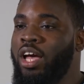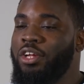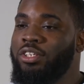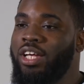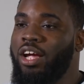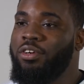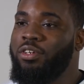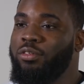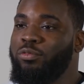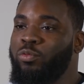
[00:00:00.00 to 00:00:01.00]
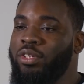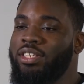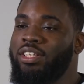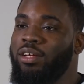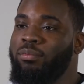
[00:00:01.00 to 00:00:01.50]
I just carried on
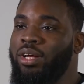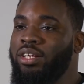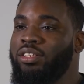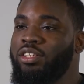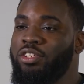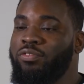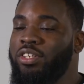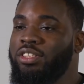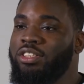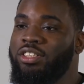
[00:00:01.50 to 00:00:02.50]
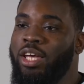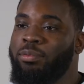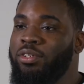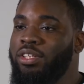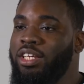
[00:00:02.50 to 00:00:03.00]
with them, and the university
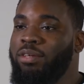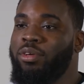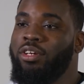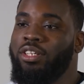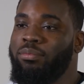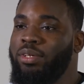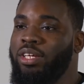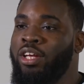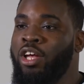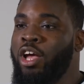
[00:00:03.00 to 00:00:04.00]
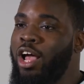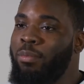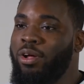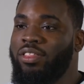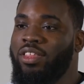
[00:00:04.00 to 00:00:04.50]
kept on emailing me
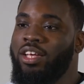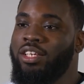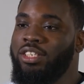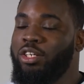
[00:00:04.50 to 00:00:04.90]
about things and